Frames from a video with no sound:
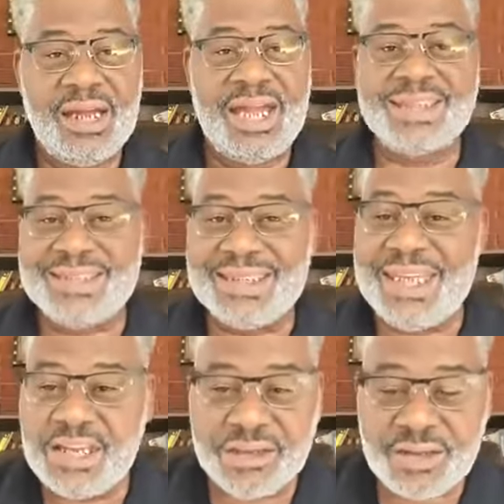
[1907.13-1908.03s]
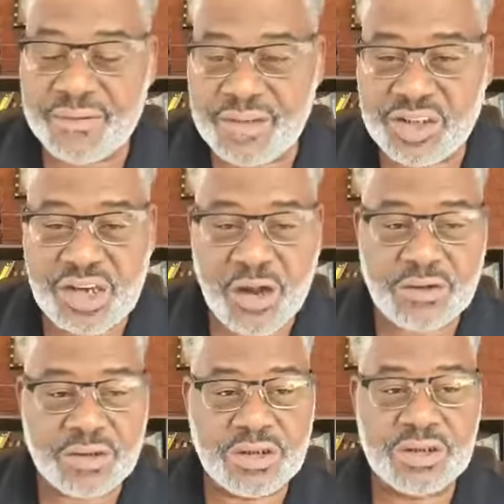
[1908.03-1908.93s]
As leaders of the
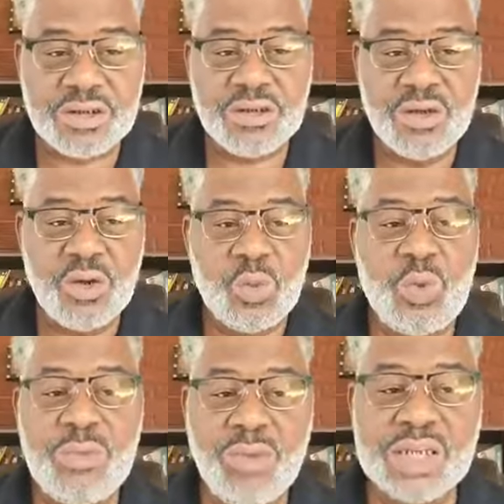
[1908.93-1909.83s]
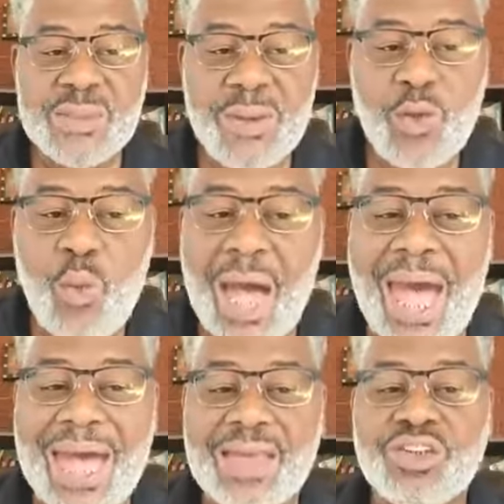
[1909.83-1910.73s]
church, we must be
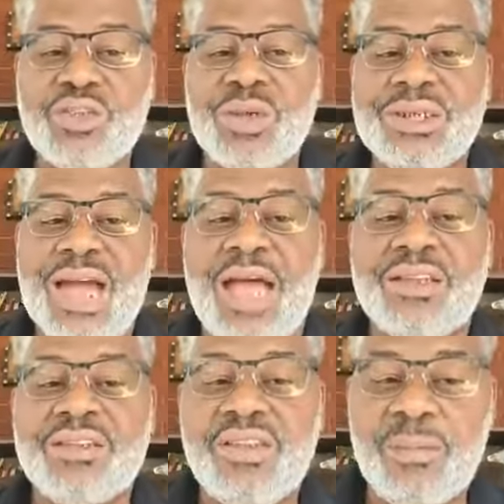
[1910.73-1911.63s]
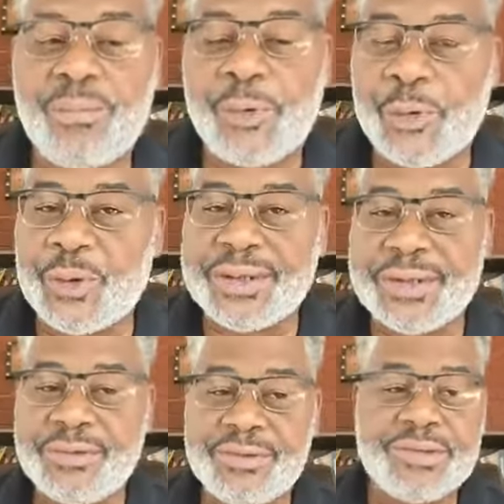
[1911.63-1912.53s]
wise to acknowledge the
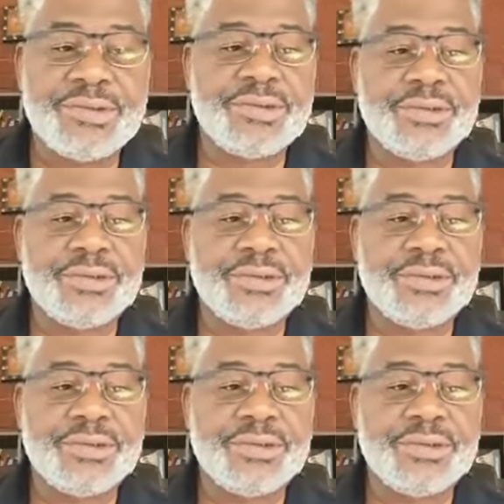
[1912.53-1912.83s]
importance